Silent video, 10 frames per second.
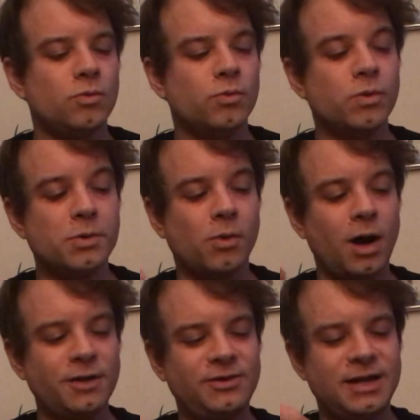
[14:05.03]
we
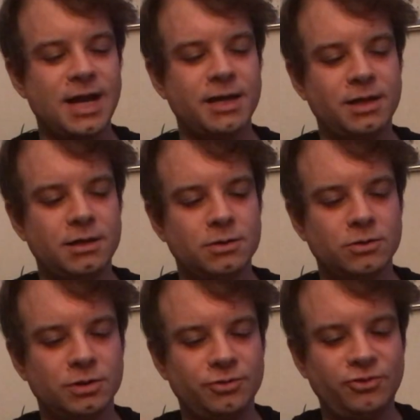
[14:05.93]
want to get
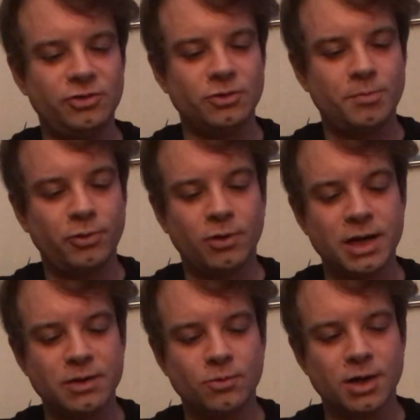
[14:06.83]
you to a
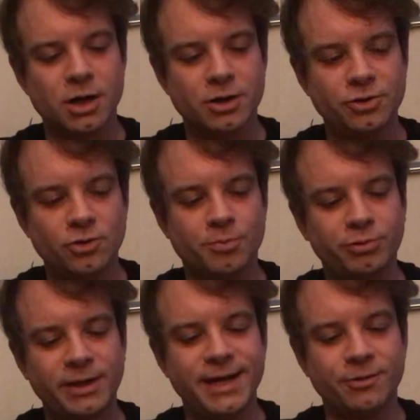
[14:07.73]
point where you're
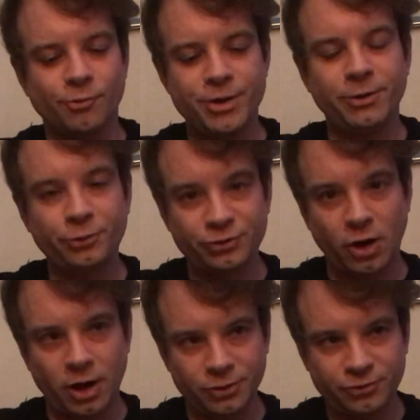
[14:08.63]
playing real
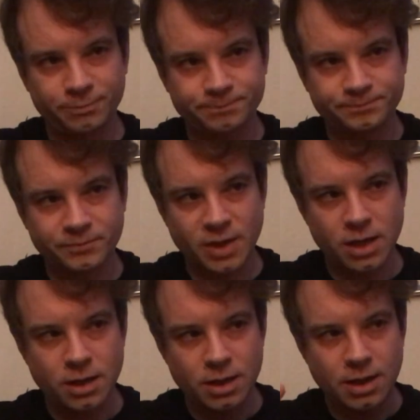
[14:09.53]
songs.
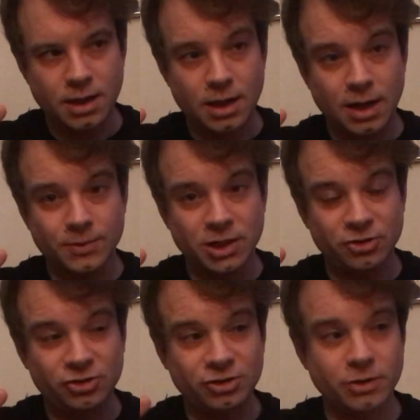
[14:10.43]
And I'm going
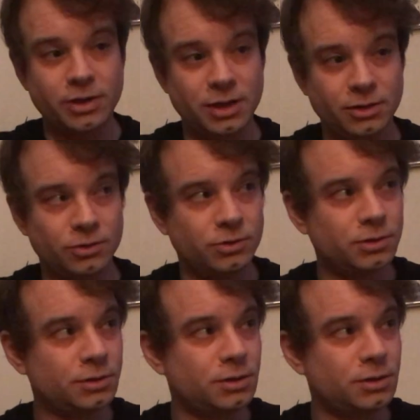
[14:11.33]
to show you